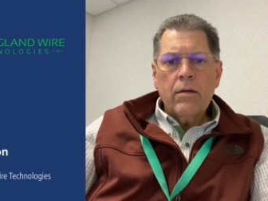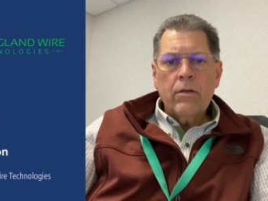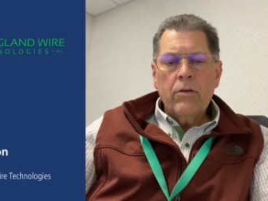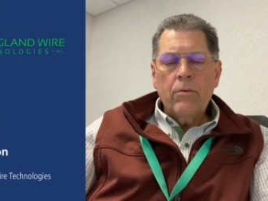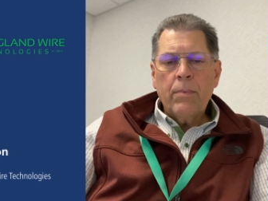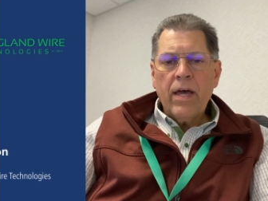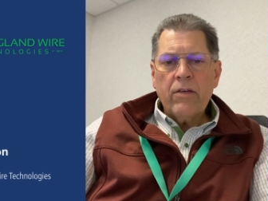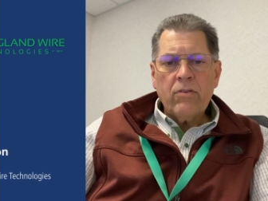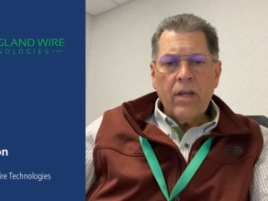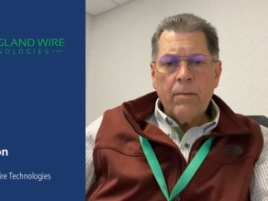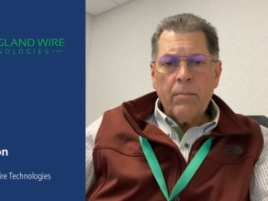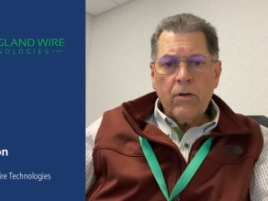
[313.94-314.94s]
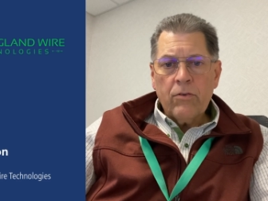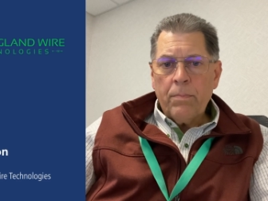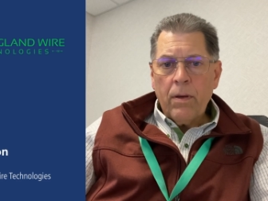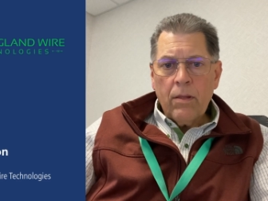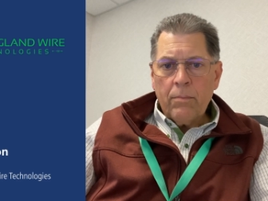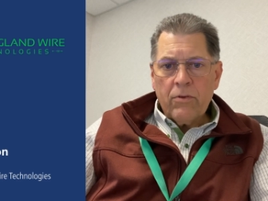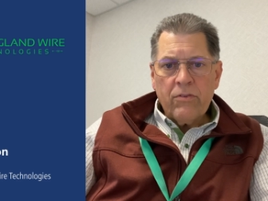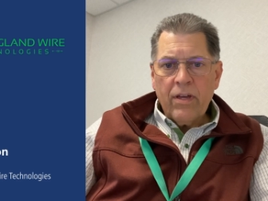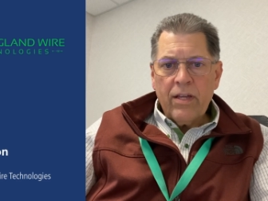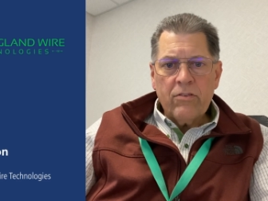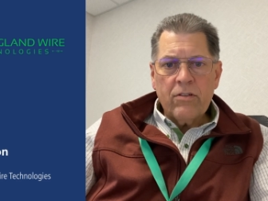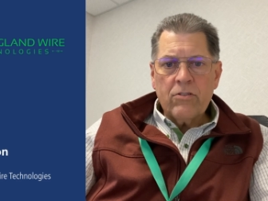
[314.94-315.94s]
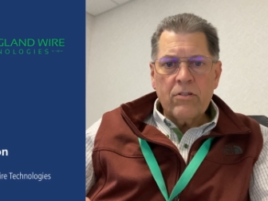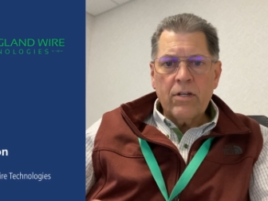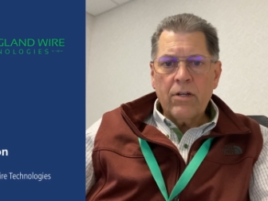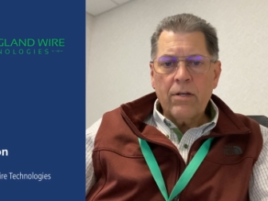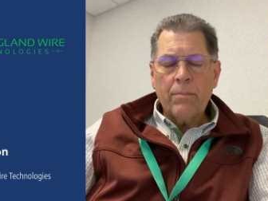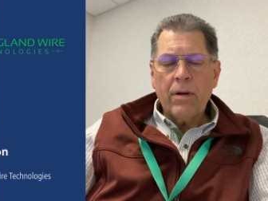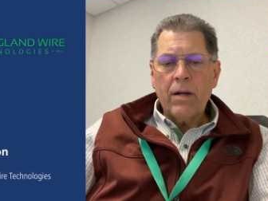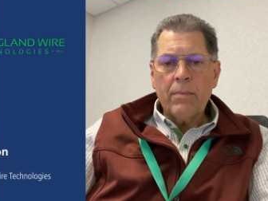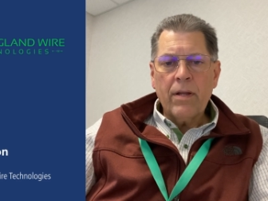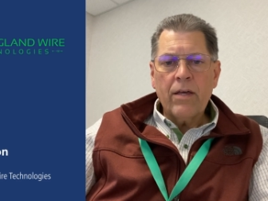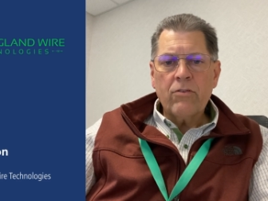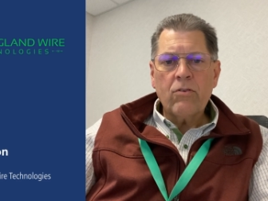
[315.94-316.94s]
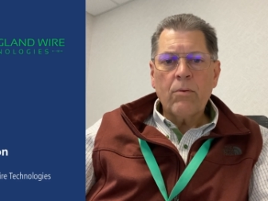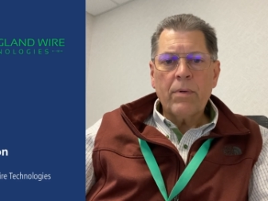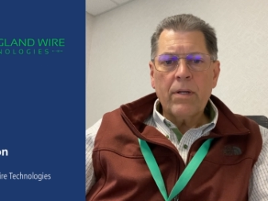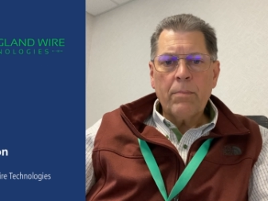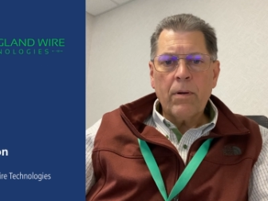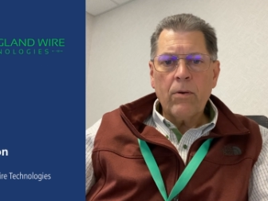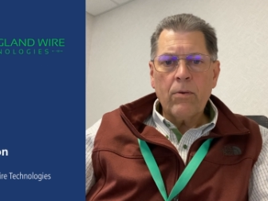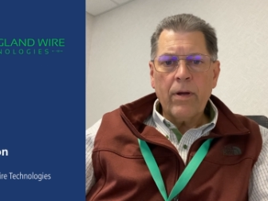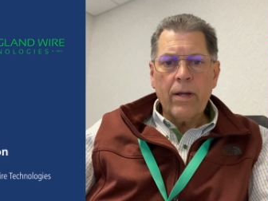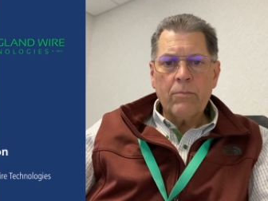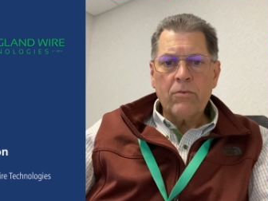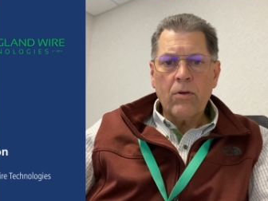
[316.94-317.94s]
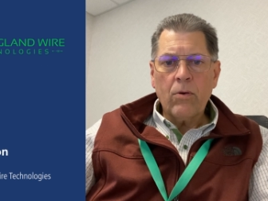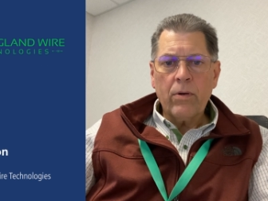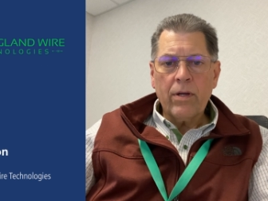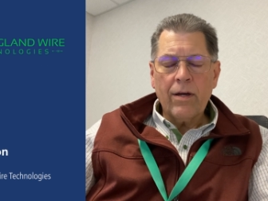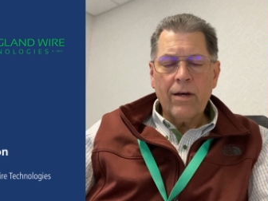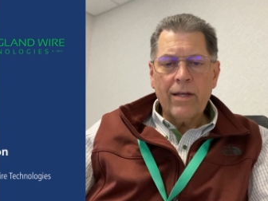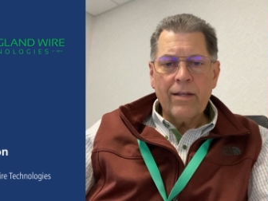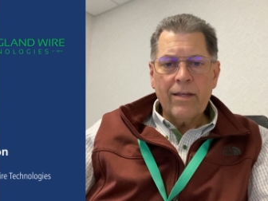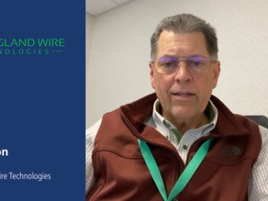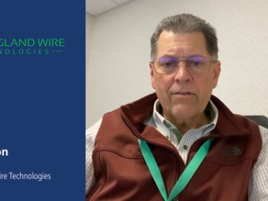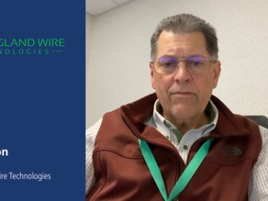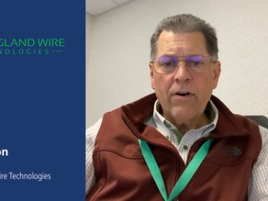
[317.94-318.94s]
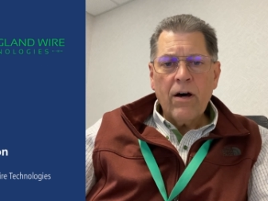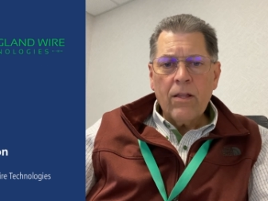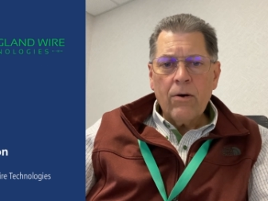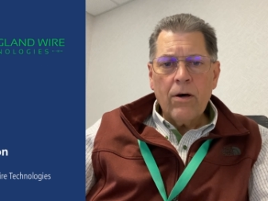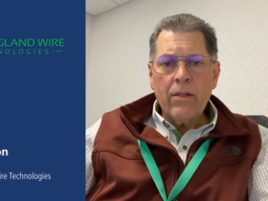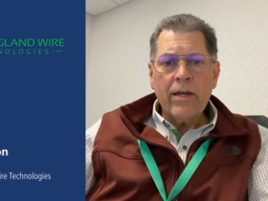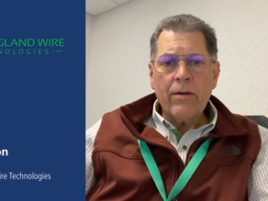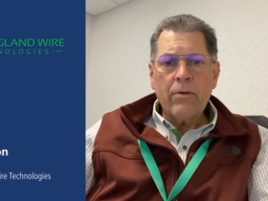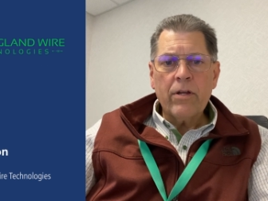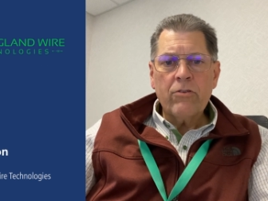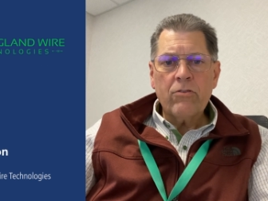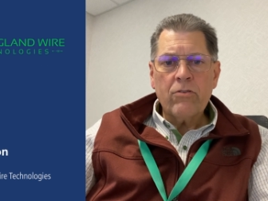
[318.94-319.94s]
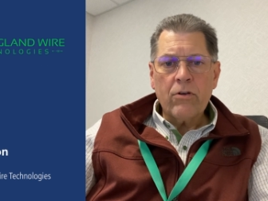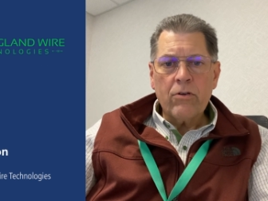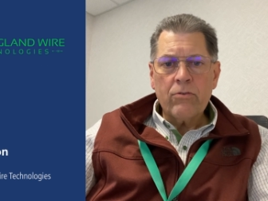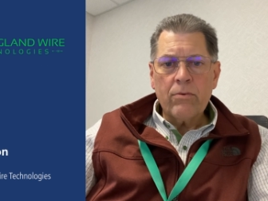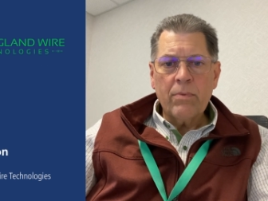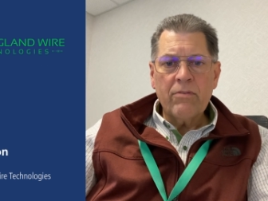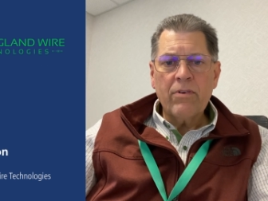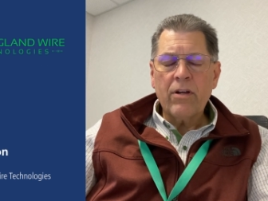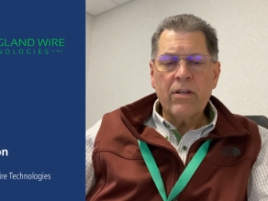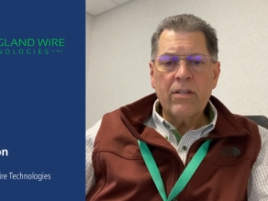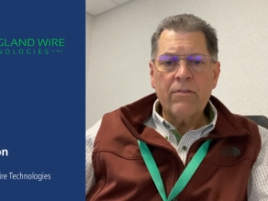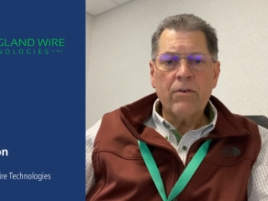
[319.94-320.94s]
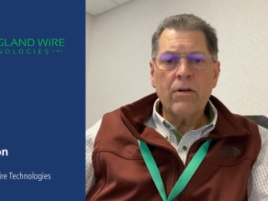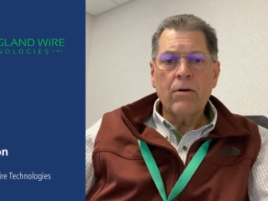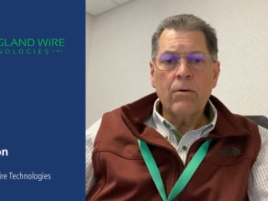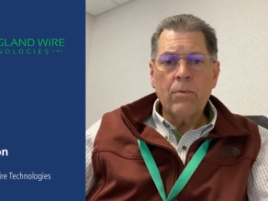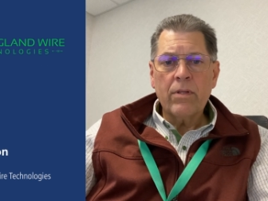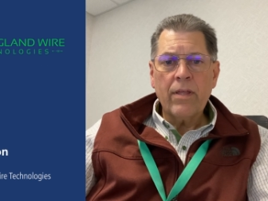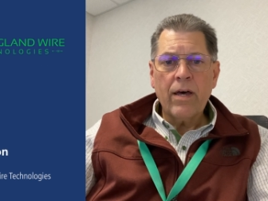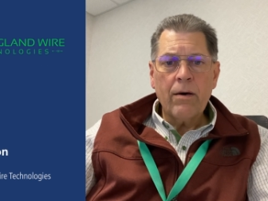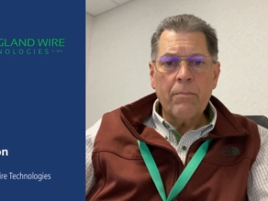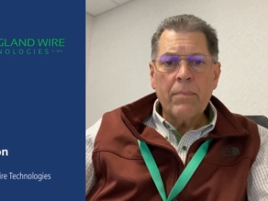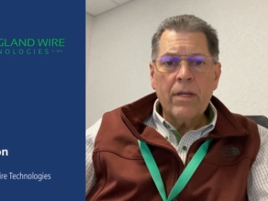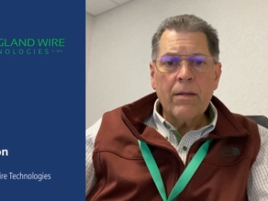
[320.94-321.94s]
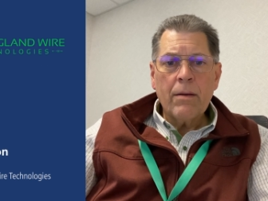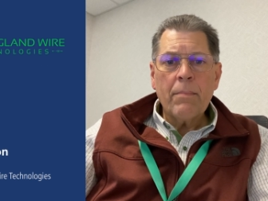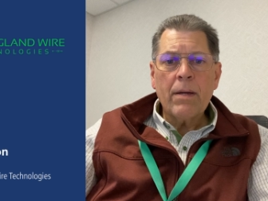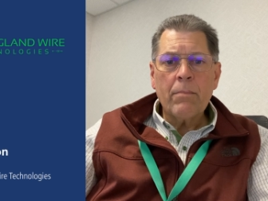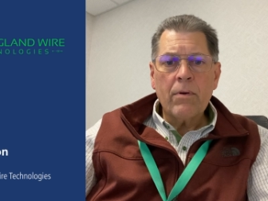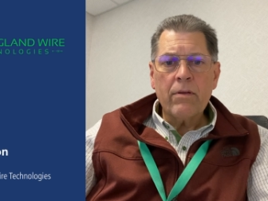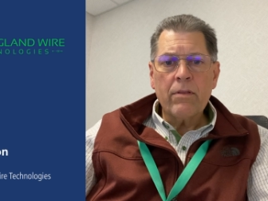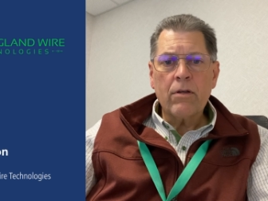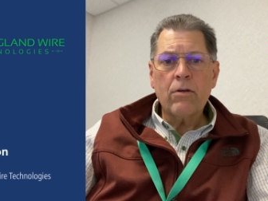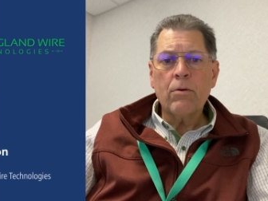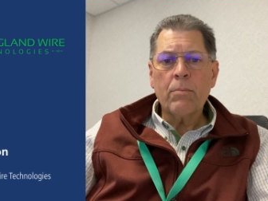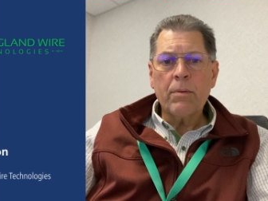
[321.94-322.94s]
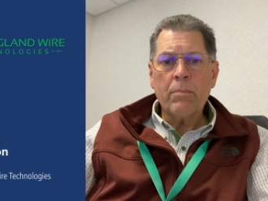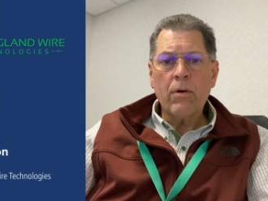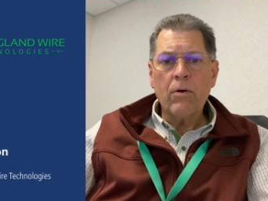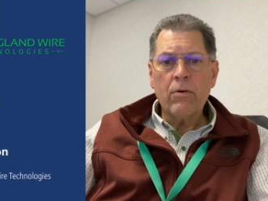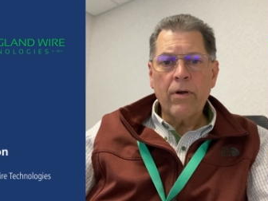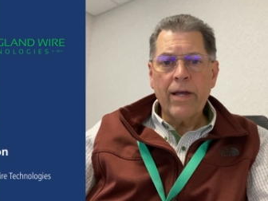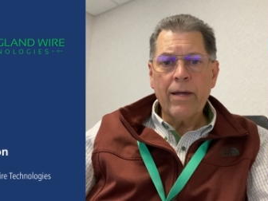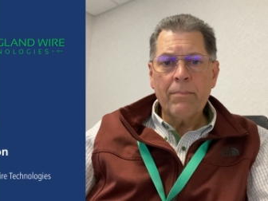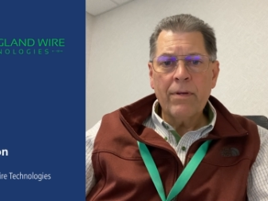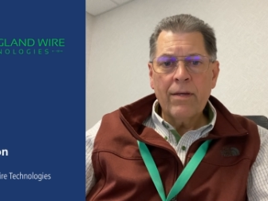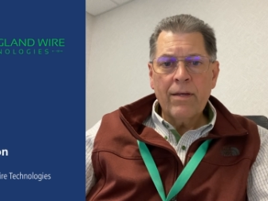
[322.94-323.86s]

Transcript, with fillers: UMass Amherst Polymer Science Engineering Department has so many programs going on, and to follow all that research would be very difficult without being a member of the CUMIRP program